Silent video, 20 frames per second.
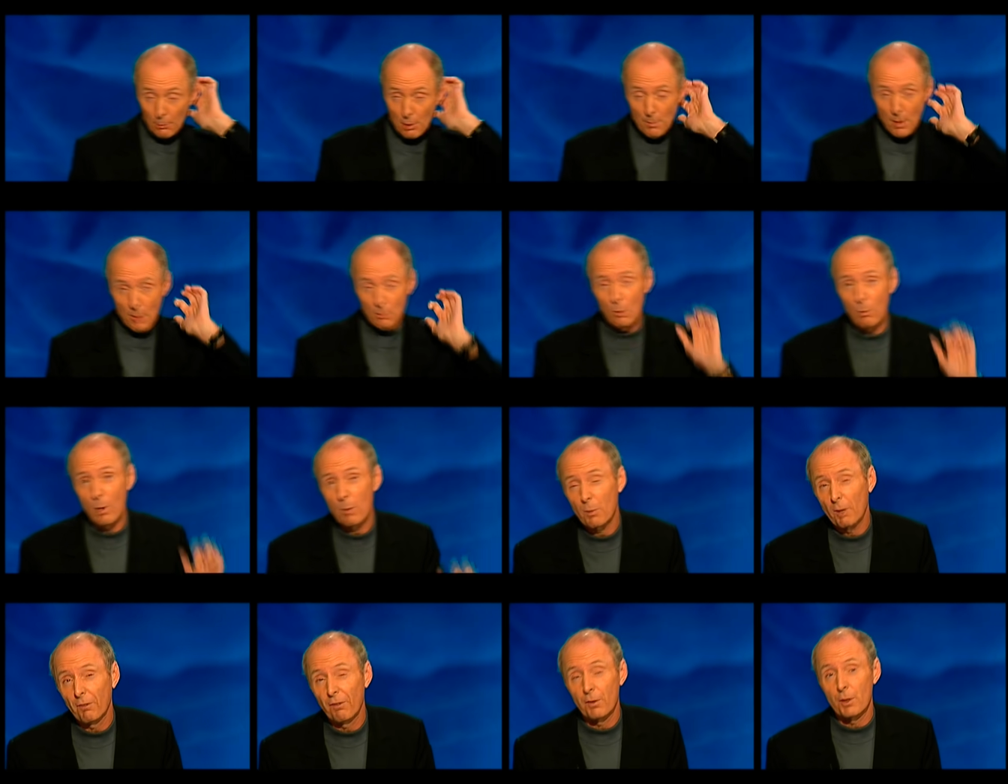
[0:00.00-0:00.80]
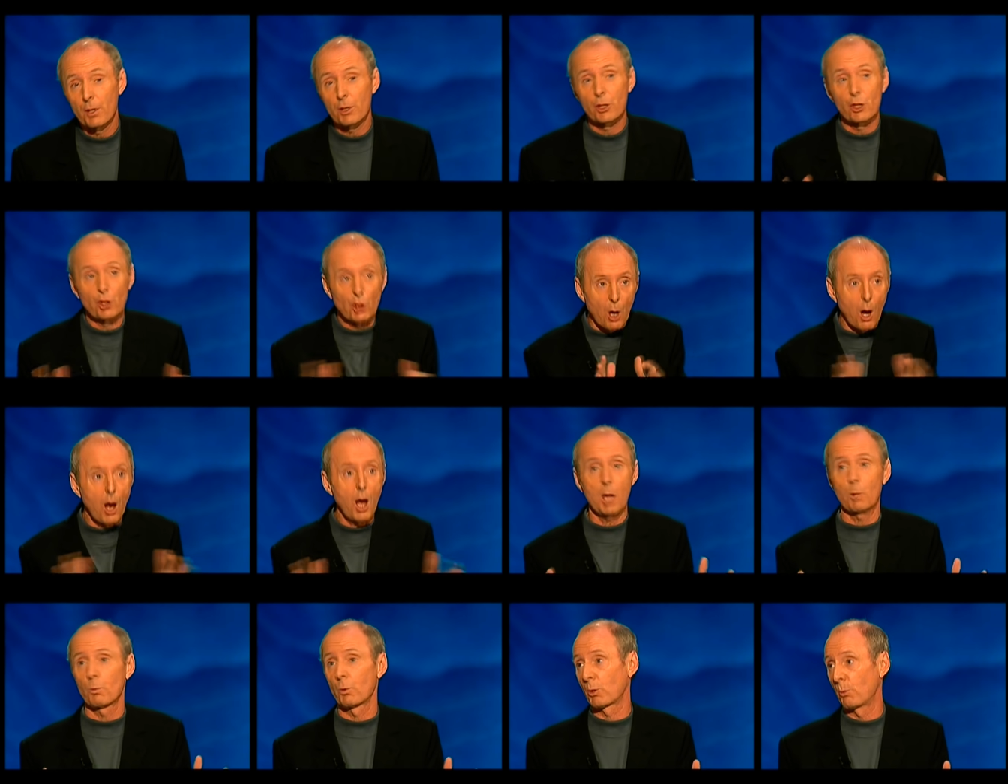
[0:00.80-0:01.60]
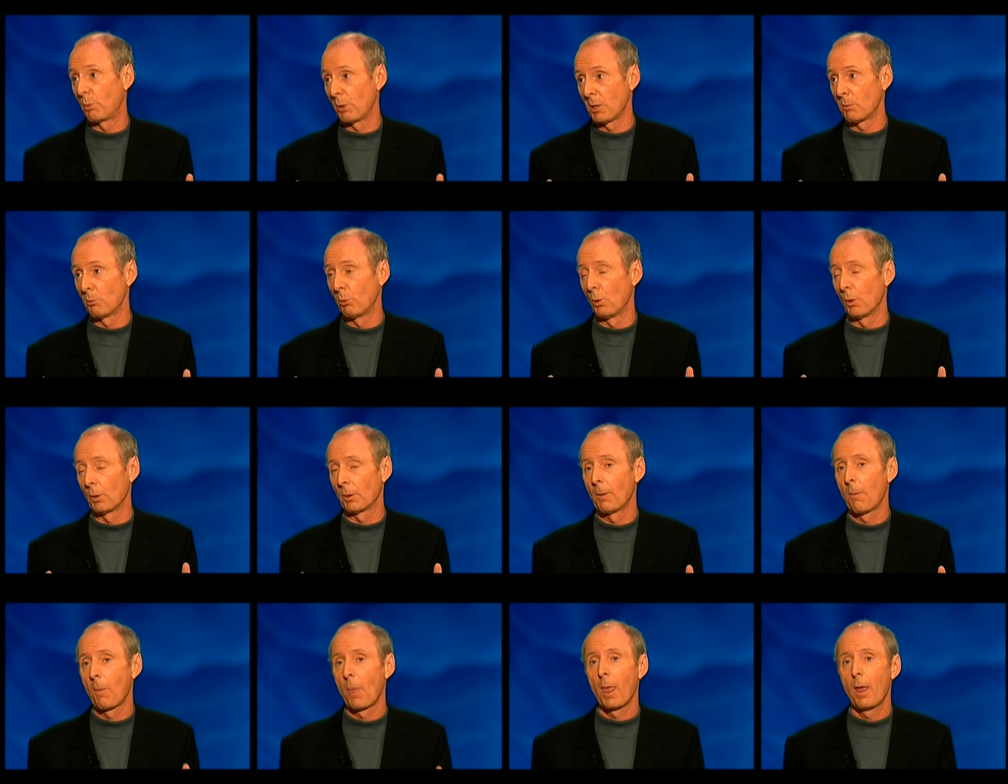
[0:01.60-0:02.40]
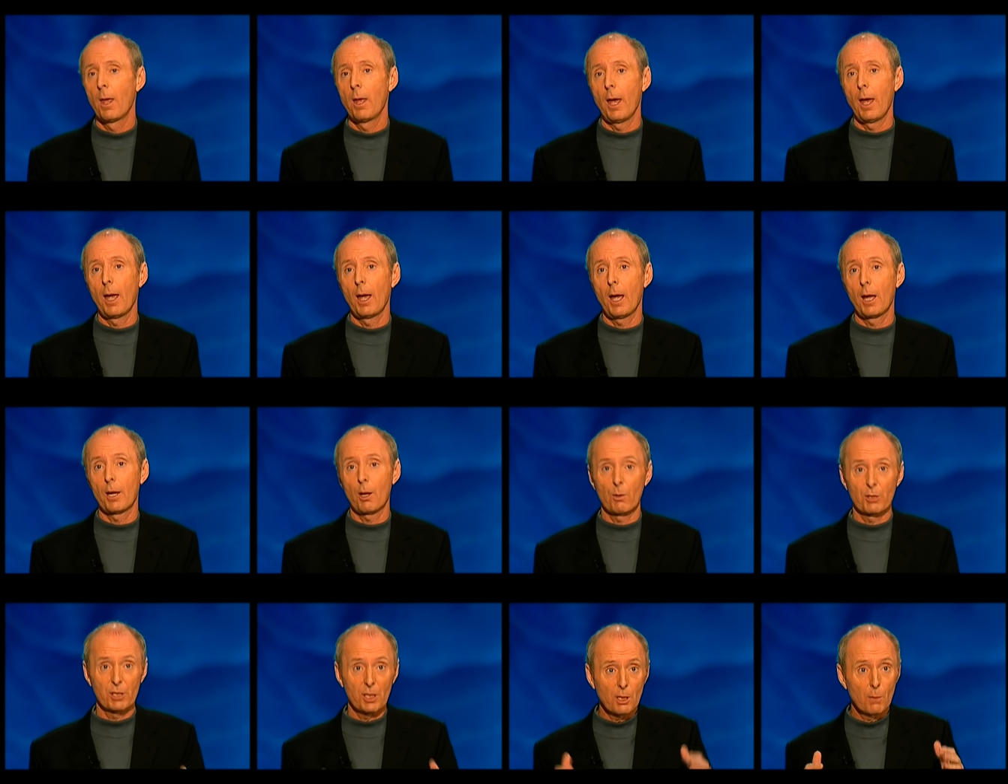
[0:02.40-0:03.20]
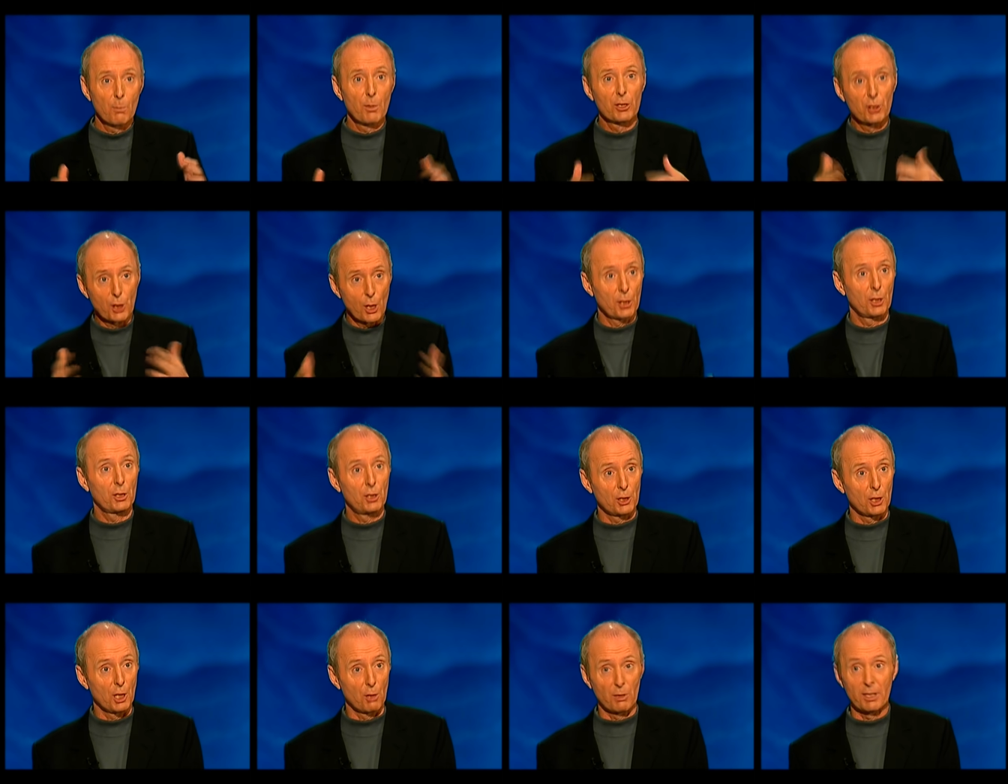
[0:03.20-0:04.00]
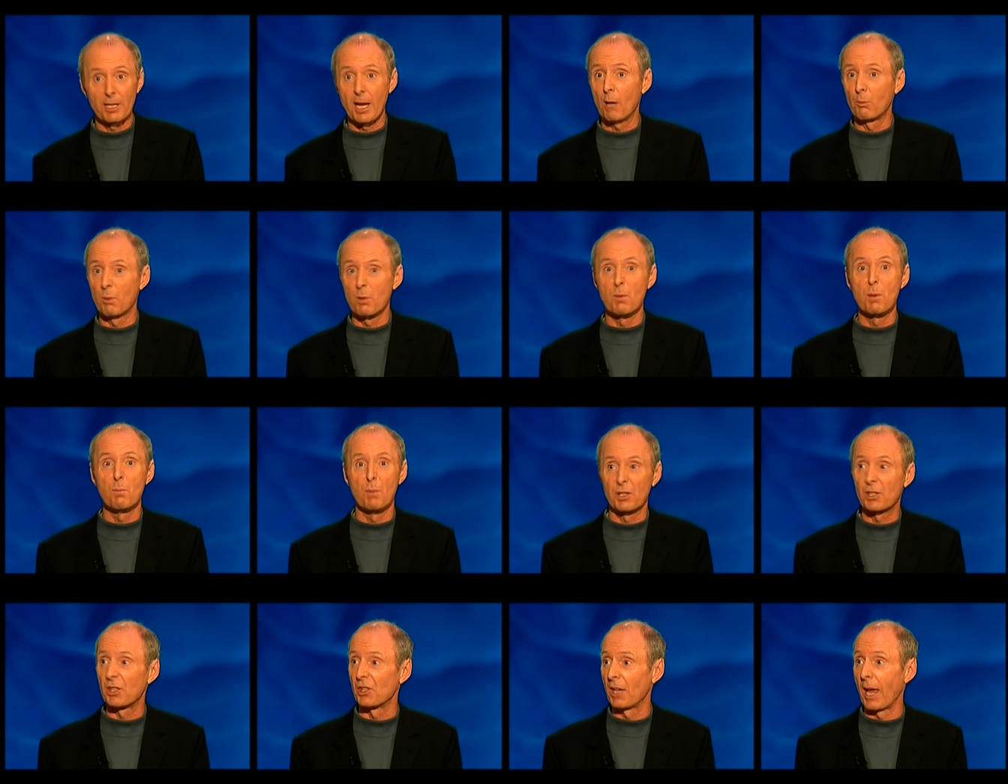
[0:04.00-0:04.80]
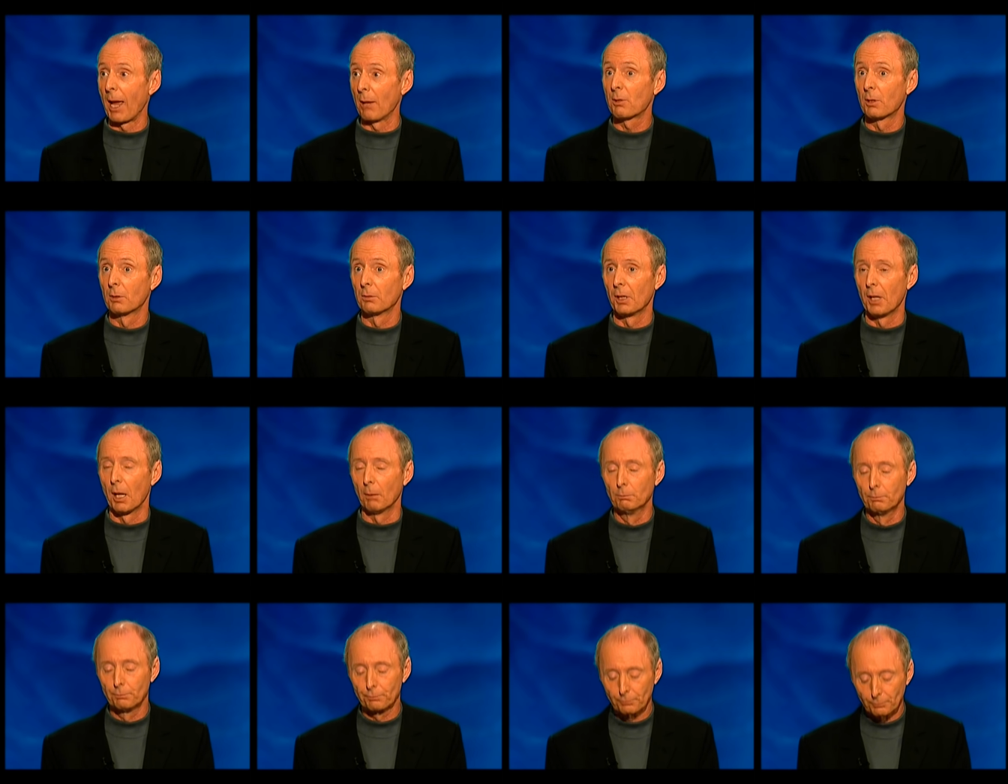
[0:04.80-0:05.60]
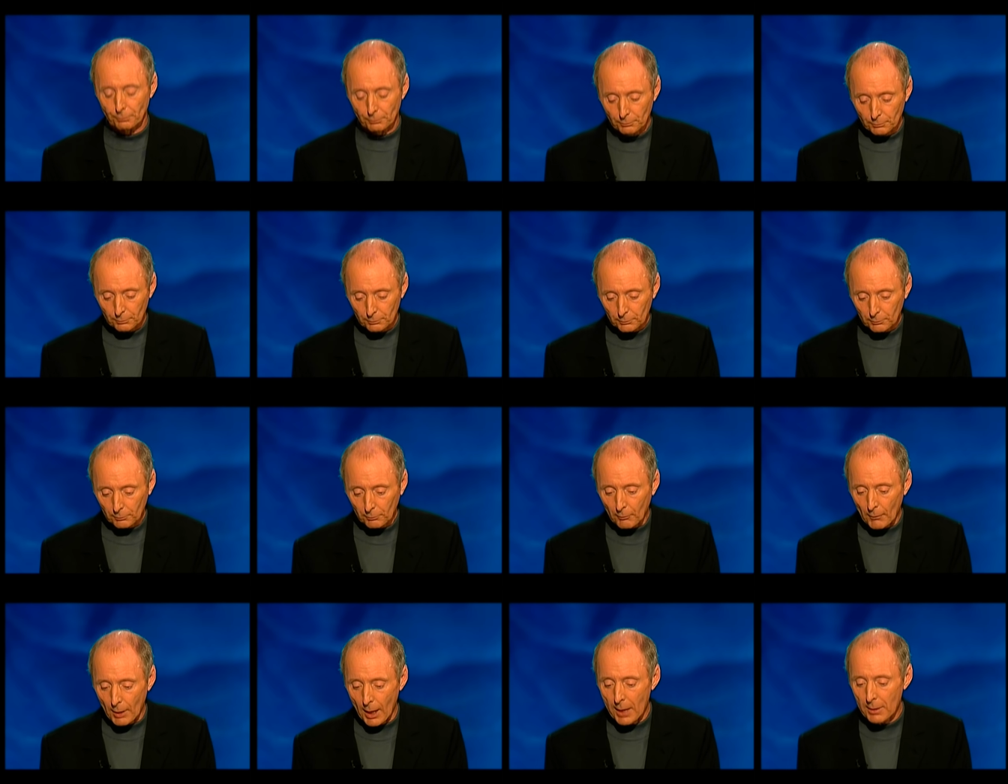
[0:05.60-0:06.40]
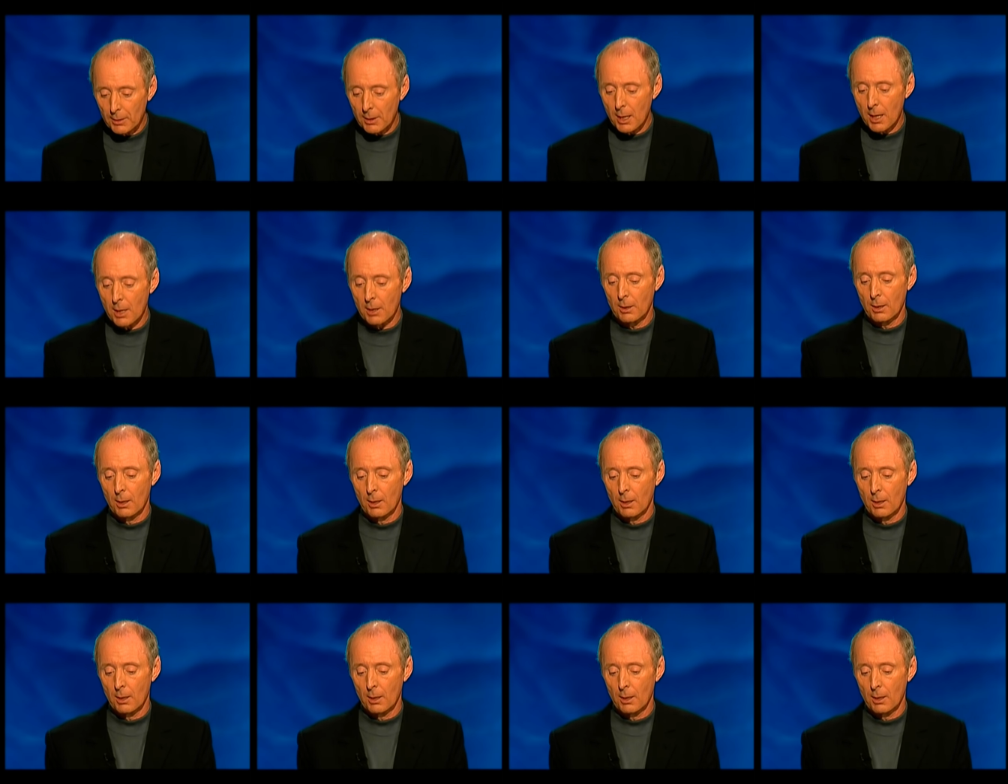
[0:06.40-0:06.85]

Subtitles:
remember when my first child was being born. And I was in the maternity unit helping my missus out, you know. And